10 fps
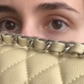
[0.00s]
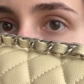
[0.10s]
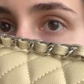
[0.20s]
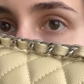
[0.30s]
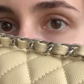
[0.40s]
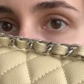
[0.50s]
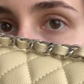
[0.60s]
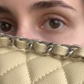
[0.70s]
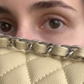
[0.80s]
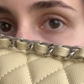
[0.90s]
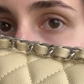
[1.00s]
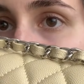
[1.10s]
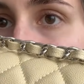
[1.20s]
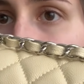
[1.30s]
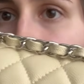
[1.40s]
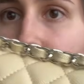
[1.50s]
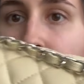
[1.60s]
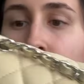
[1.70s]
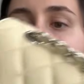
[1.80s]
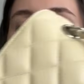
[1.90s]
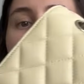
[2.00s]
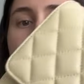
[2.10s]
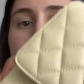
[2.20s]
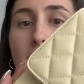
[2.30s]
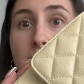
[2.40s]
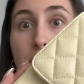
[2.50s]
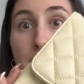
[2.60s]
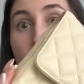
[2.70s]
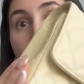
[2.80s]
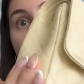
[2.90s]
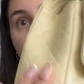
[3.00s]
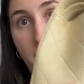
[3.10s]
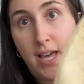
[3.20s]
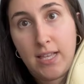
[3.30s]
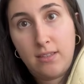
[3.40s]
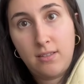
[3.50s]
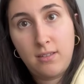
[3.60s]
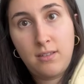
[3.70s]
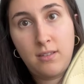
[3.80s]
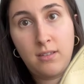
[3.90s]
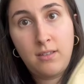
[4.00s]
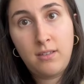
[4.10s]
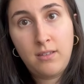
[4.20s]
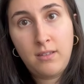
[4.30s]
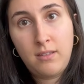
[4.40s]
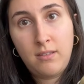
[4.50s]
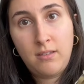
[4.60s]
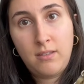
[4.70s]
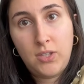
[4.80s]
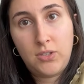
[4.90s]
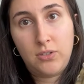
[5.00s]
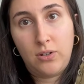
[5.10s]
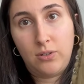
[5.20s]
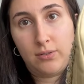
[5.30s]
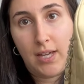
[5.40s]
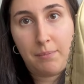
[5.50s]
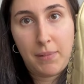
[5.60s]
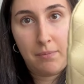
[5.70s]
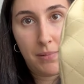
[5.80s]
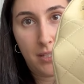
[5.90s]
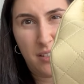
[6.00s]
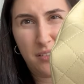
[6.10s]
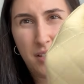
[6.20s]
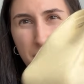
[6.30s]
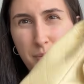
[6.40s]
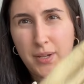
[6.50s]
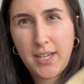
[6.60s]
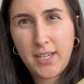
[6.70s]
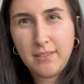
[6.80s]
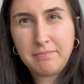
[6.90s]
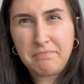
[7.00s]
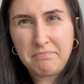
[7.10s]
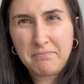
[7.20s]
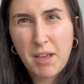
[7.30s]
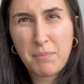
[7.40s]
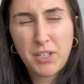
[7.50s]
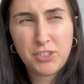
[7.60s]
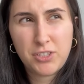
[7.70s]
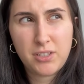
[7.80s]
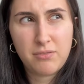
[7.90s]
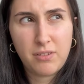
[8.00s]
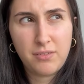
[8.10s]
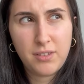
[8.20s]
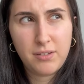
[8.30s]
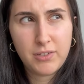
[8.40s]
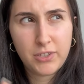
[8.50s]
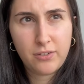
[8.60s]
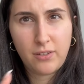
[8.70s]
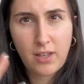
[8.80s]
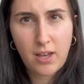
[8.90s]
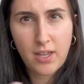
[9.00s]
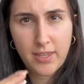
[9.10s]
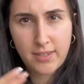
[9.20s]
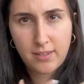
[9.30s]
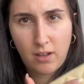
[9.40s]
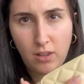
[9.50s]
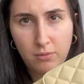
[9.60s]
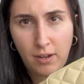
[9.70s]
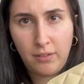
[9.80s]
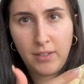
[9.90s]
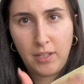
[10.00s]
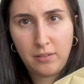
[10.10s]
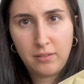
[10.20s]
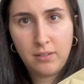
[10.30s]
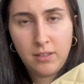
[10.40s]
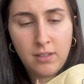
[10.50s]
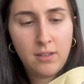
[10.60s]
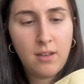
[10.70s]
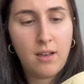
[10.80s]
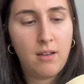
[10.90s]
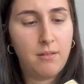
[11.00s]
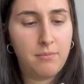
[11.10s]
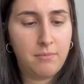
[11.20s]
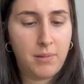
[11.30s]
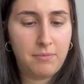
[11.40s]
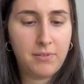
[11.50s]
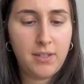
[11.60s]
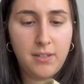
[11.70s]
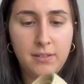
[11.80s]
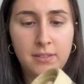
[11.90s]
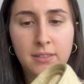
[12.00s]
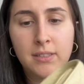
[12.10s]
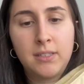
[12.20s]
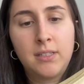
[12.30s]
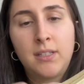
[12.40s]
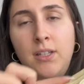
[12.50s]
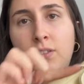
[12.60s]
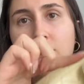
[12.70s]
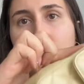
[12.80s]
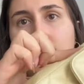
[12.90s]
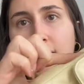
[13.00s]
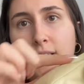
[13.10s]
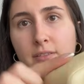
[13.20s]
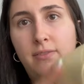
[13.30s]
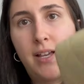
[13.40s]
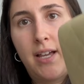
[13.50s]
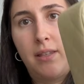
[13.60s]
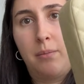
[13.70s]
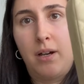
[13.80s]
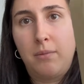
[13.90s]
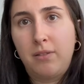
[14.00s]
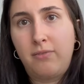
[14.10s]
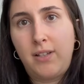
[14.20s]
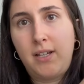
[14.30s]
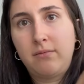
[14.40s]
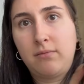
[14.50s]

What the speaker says: You can see the texture. The sides, though, are flat. So that might be another giveaway. I'm not sure if on the original it's all around like puffy. So the sides are flat and the bottom is flat.